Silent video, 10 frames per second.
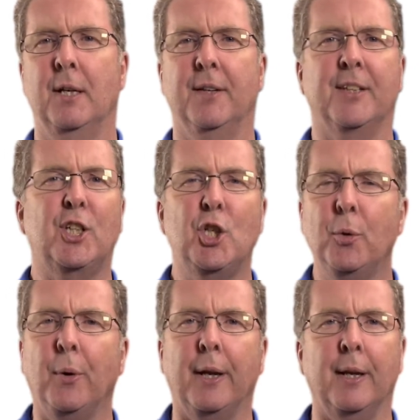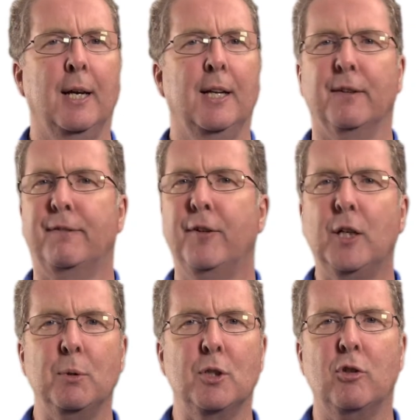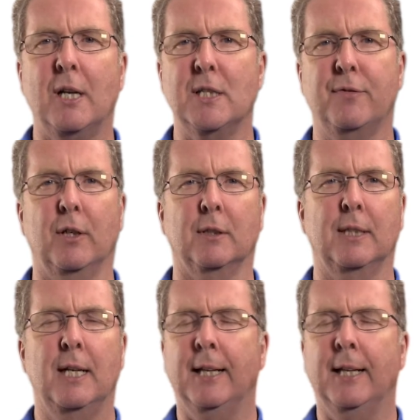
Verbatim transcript: The queuing, the frequent transfers,